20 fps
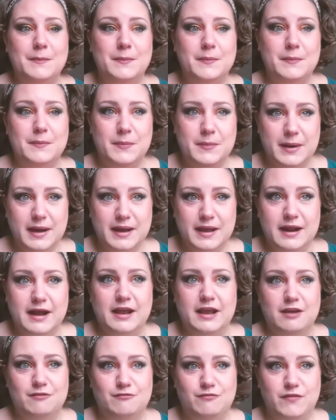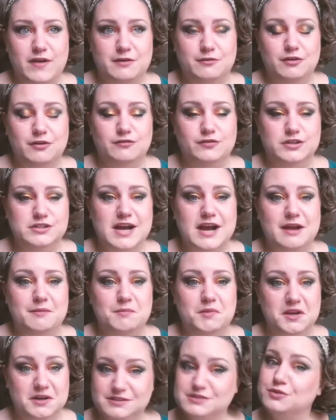but I have found over time
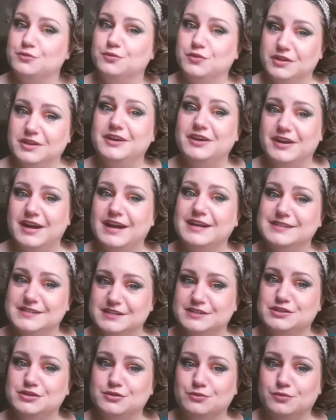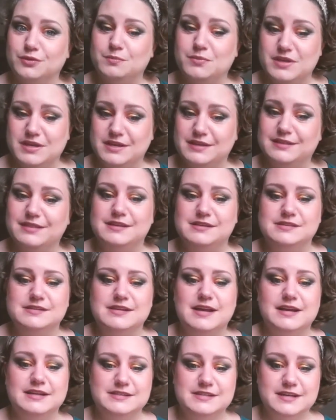that it's a really good idea to repeat this
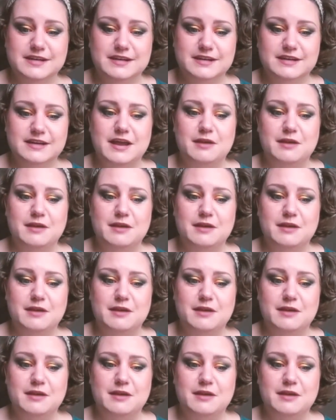idea